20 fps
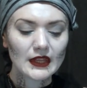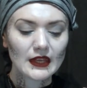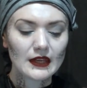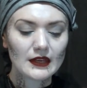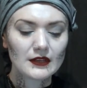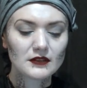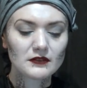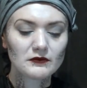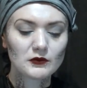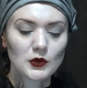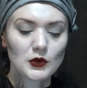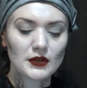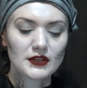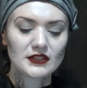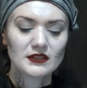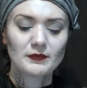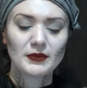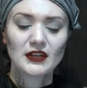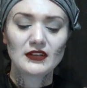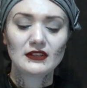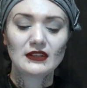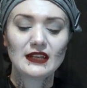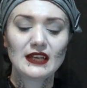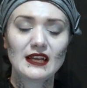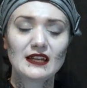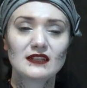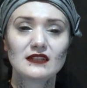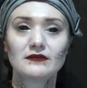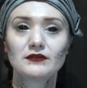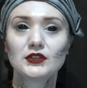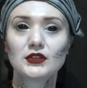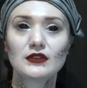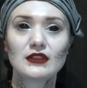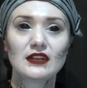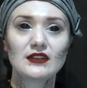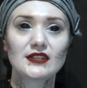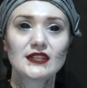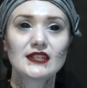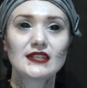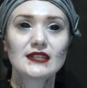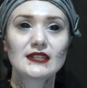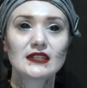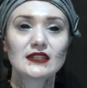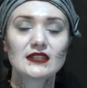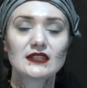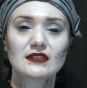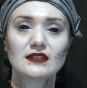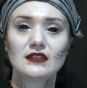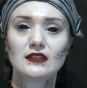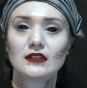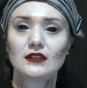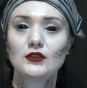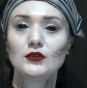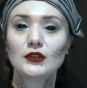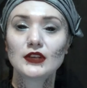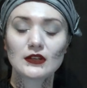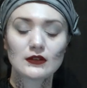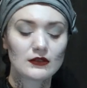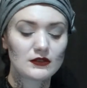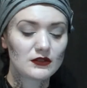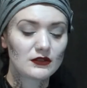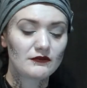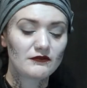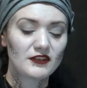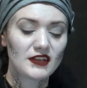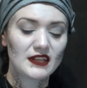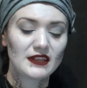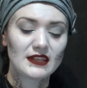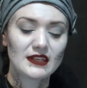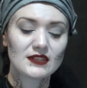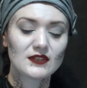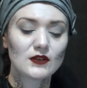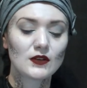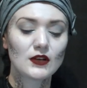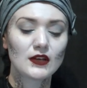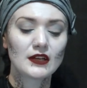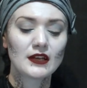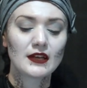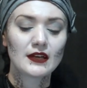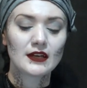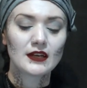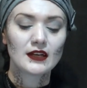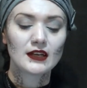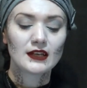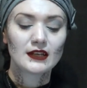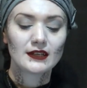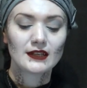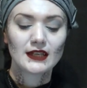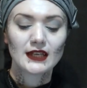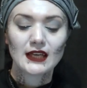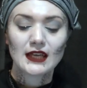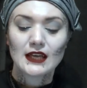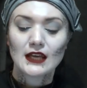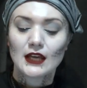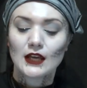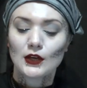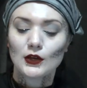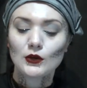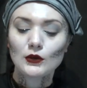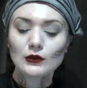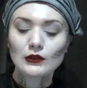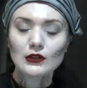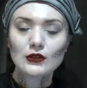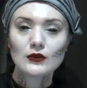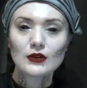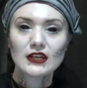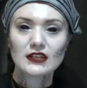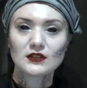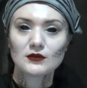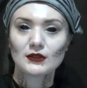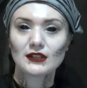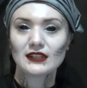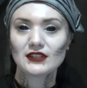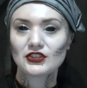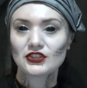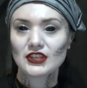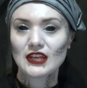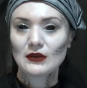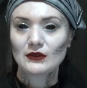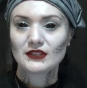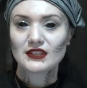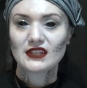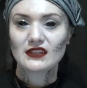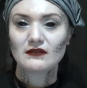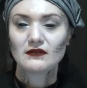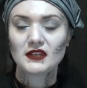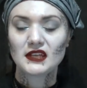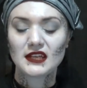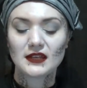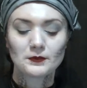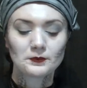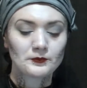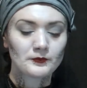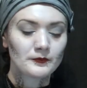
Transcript: And of course, apparently as of 2006, you can also find this on Hulu as well as Shout TV.